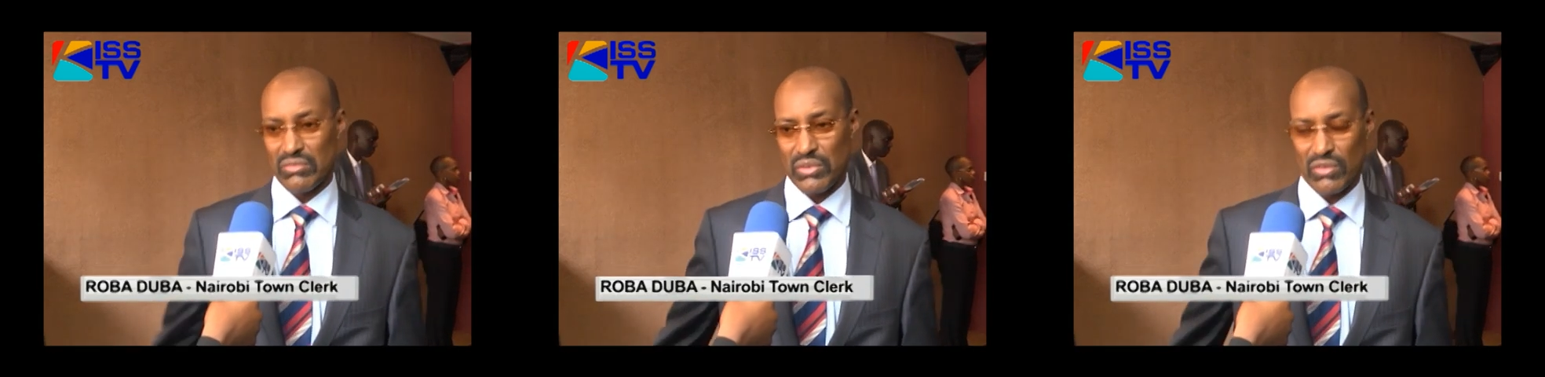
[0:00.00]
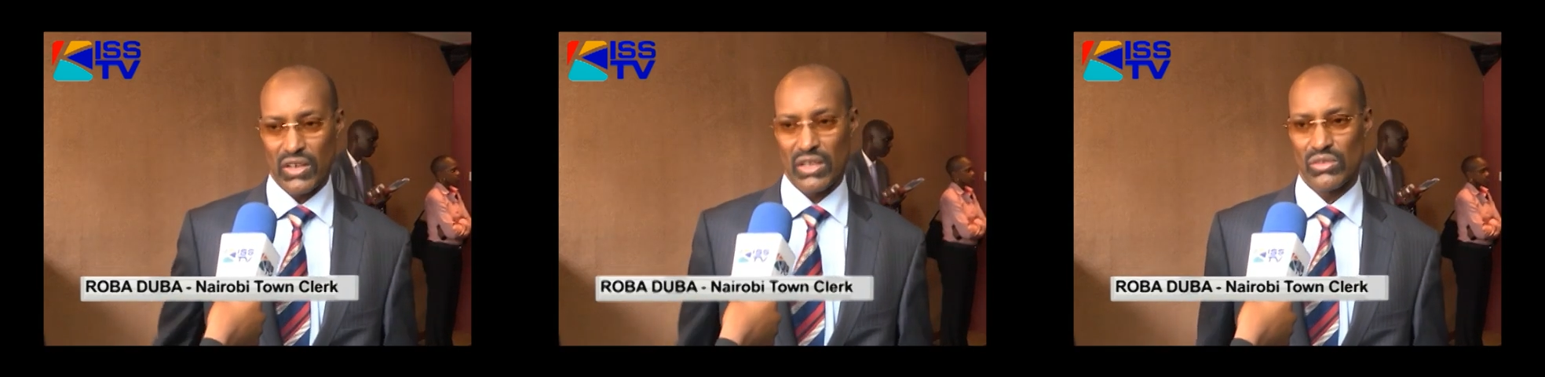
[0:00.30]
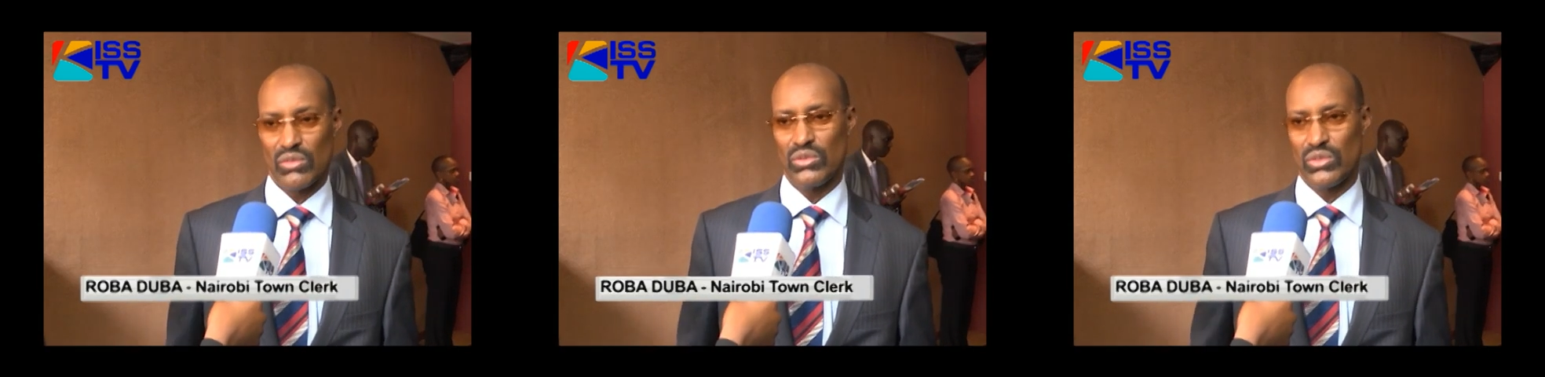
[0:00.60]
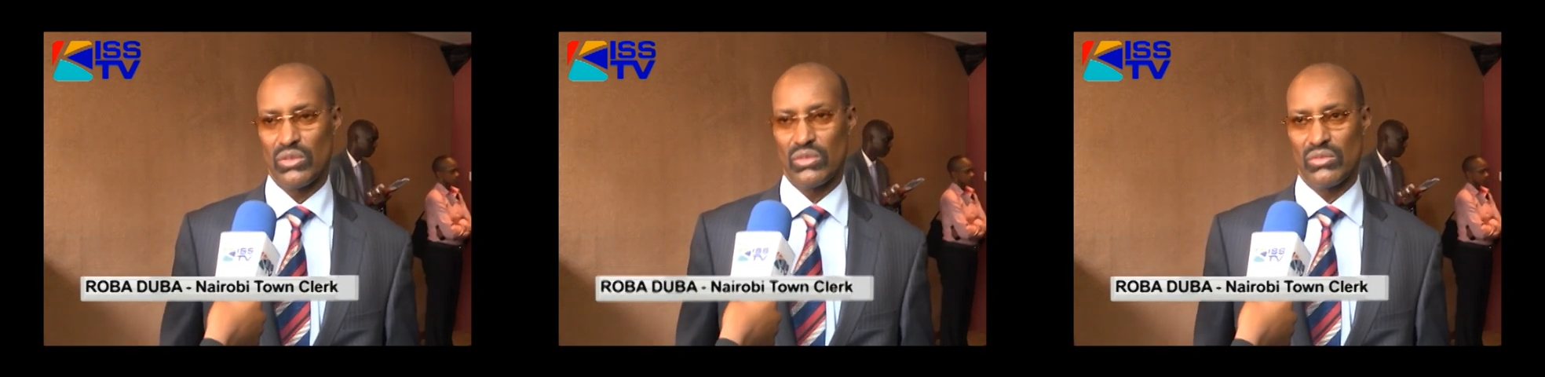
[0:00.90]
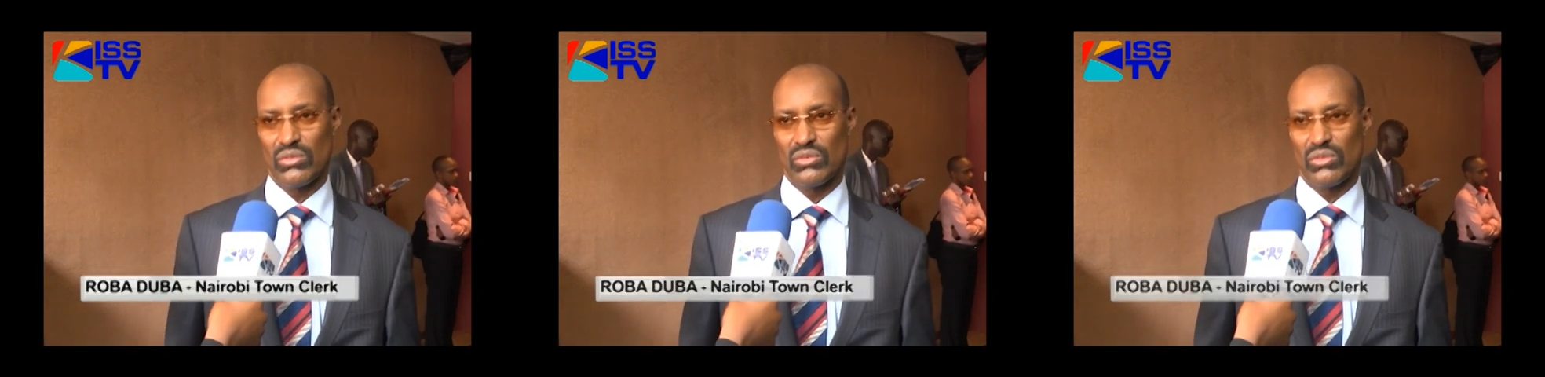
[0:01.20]
provide a solution
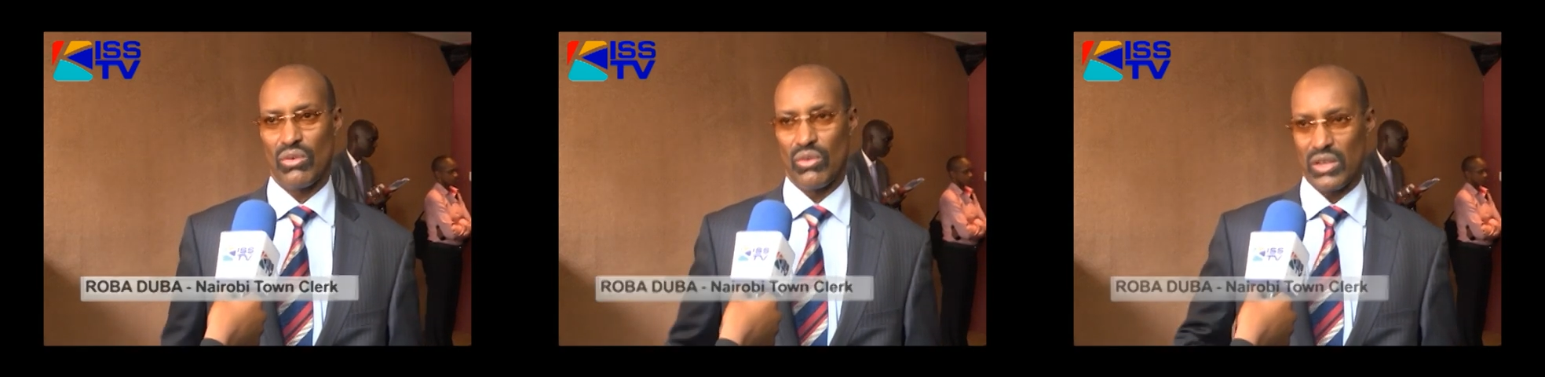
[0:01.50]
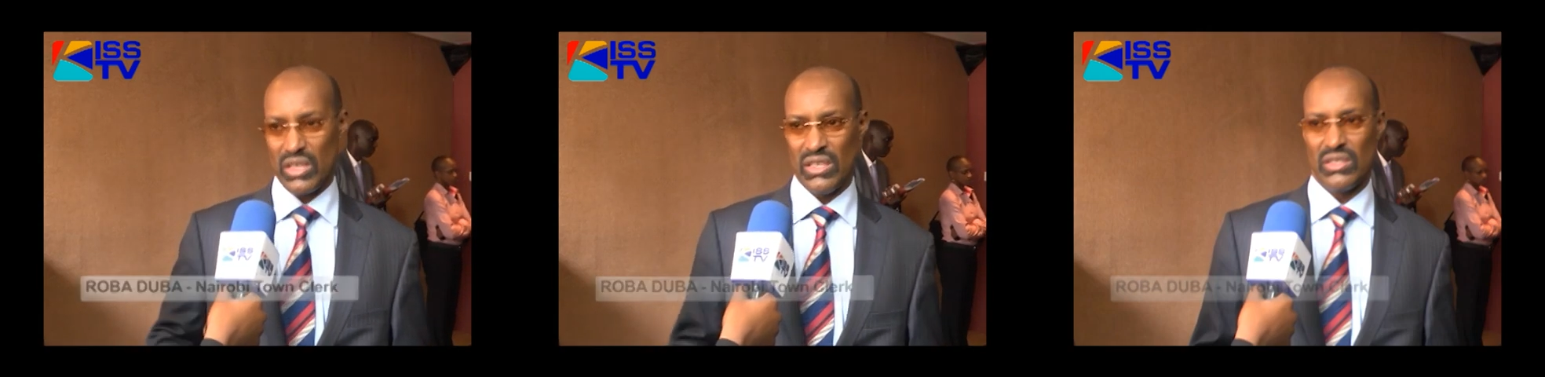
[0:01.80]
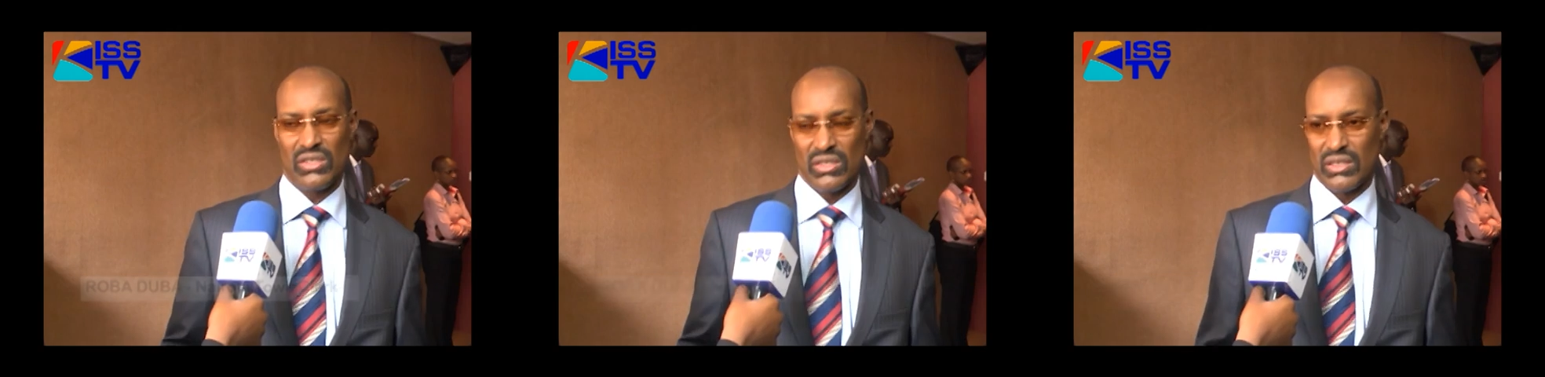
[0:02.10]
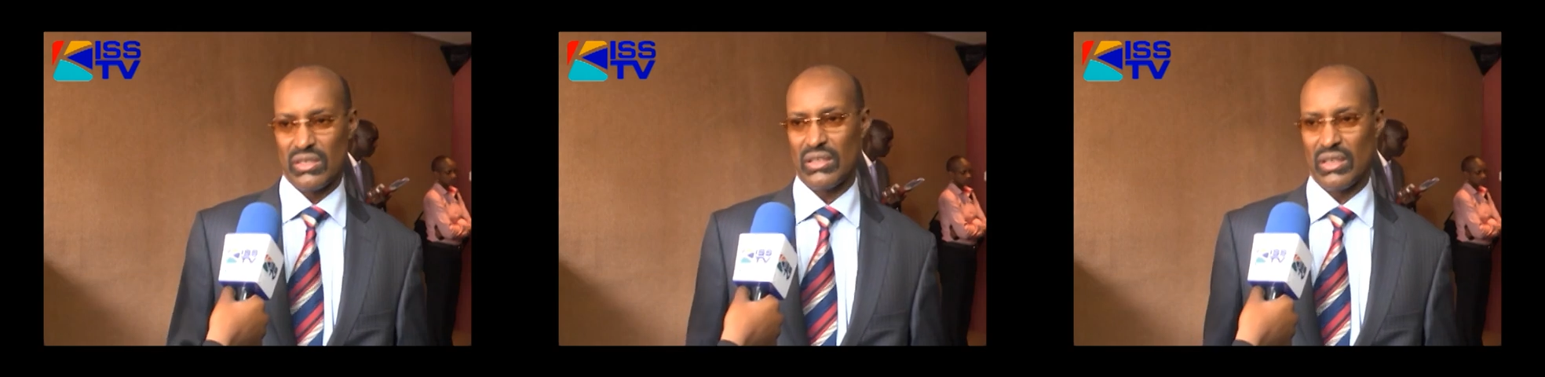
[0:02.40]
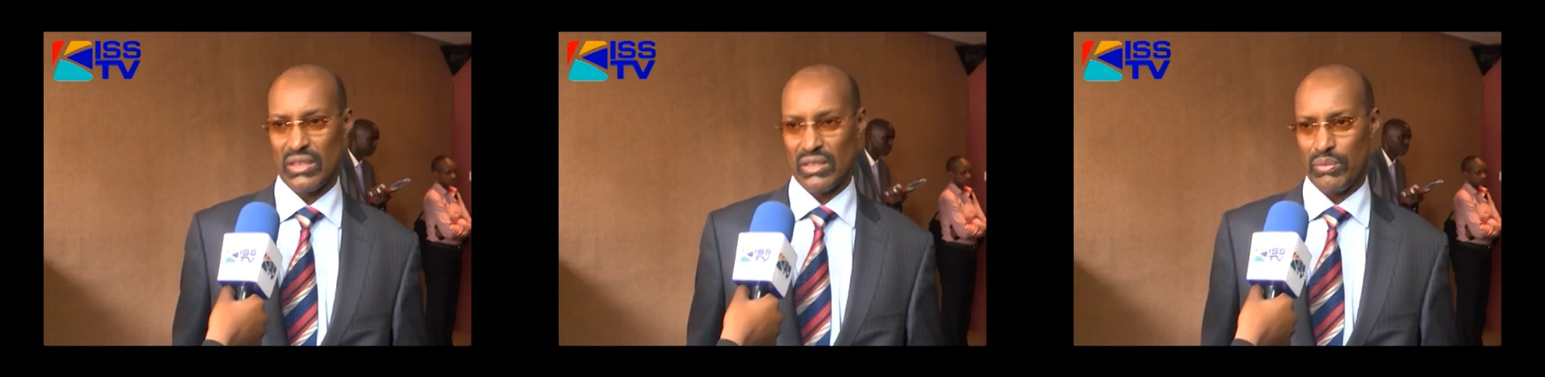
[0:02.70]
to or ease
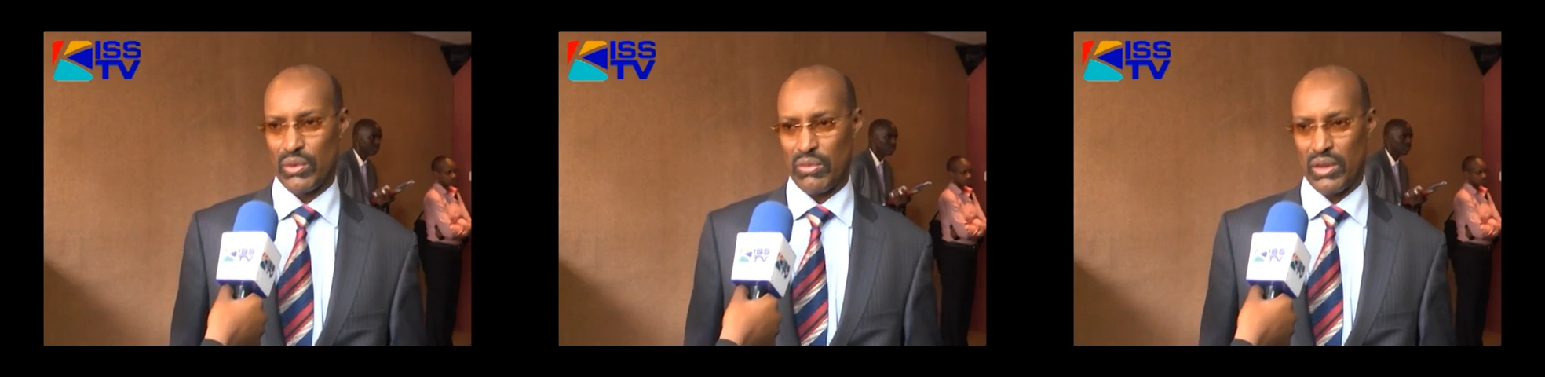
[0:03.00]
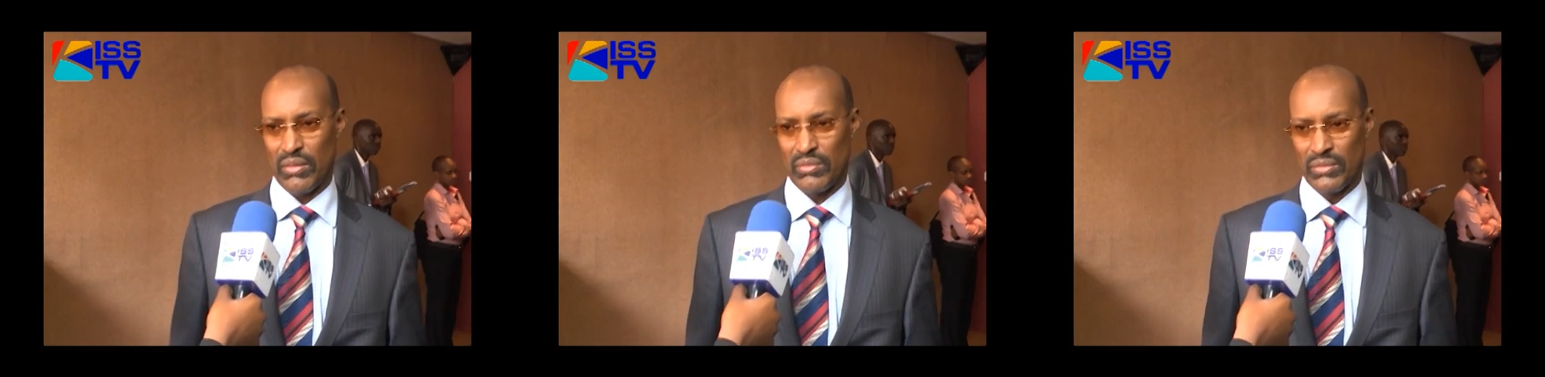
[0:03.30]
the problem.